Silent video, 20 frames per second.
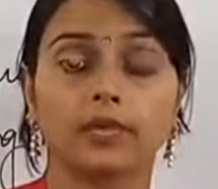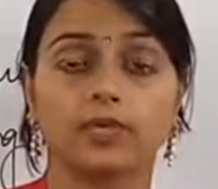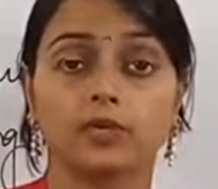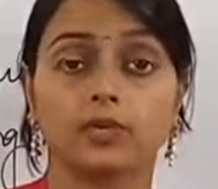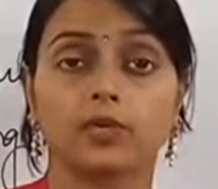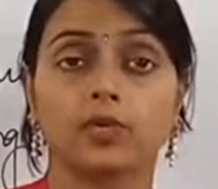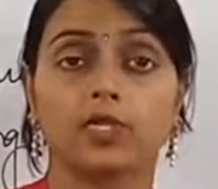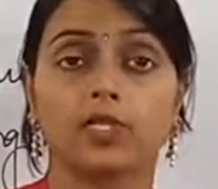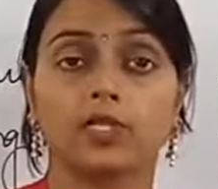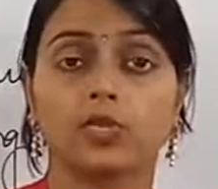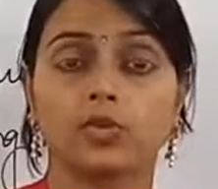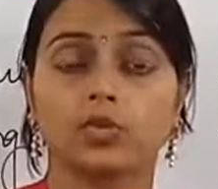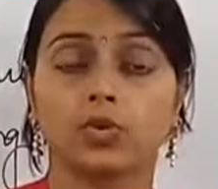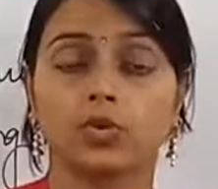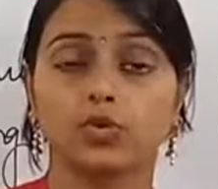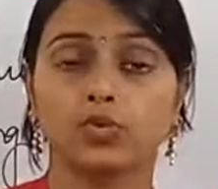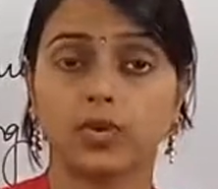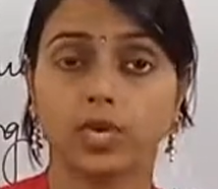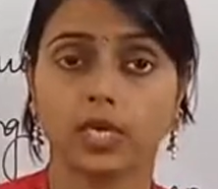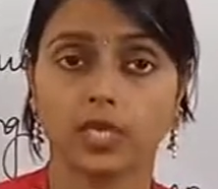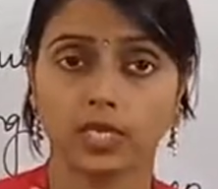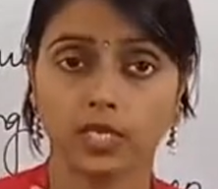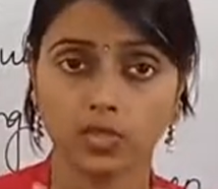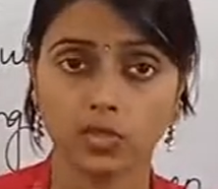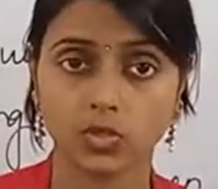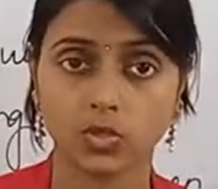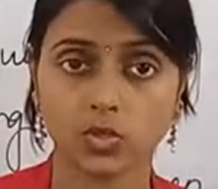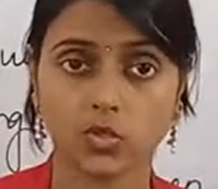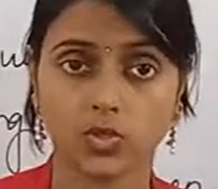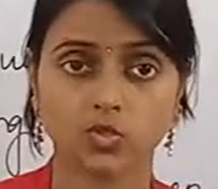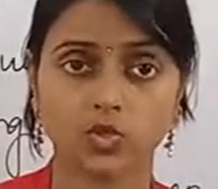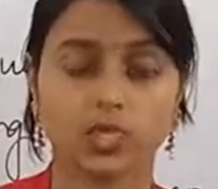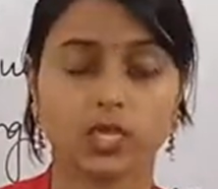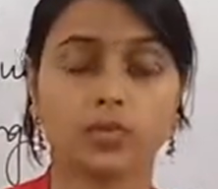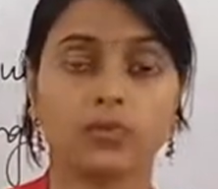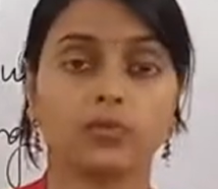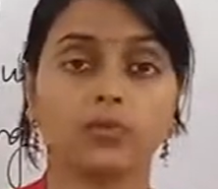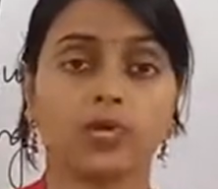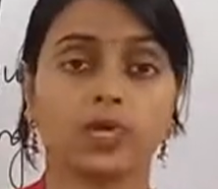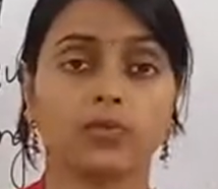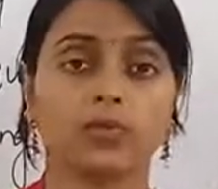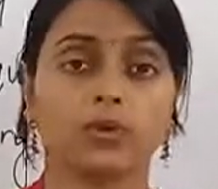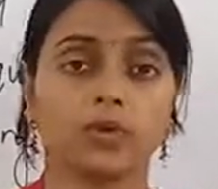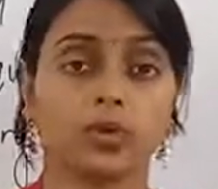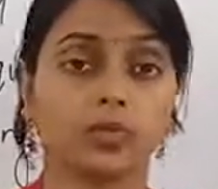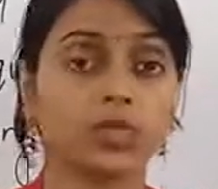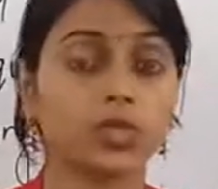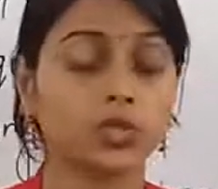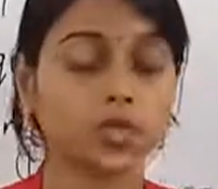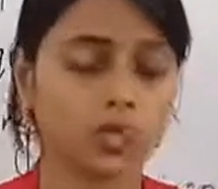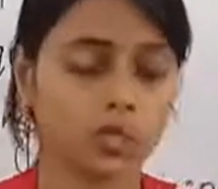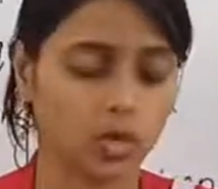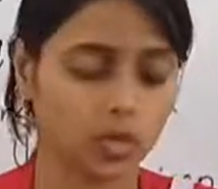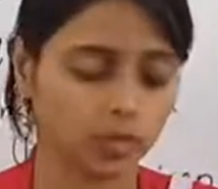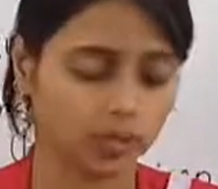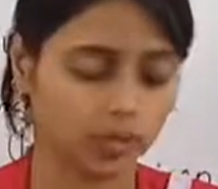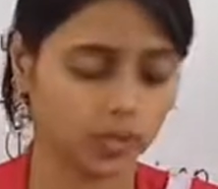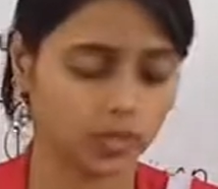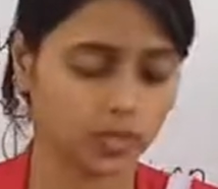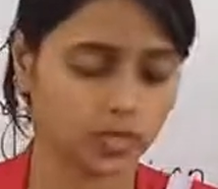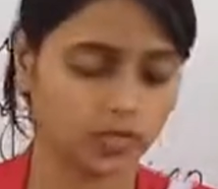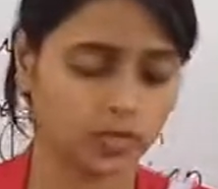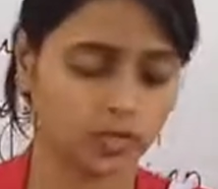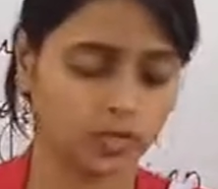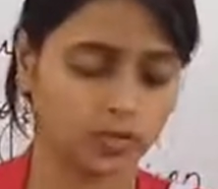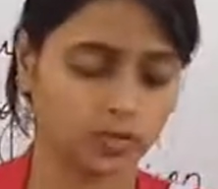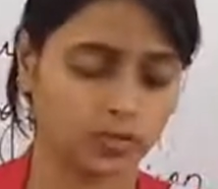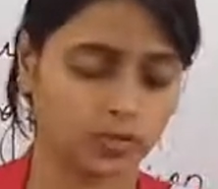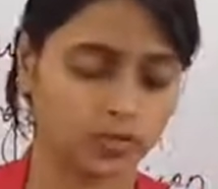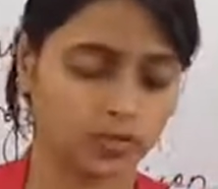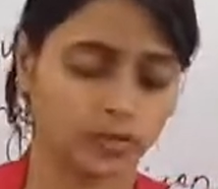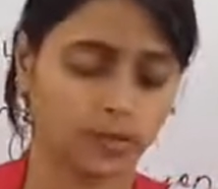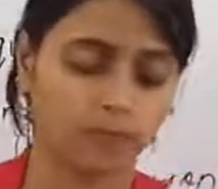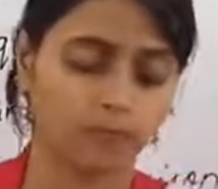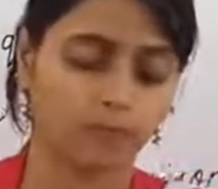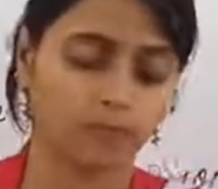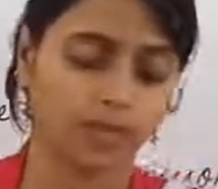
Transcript: someone is going to accuse you, then we are going to stop all these things.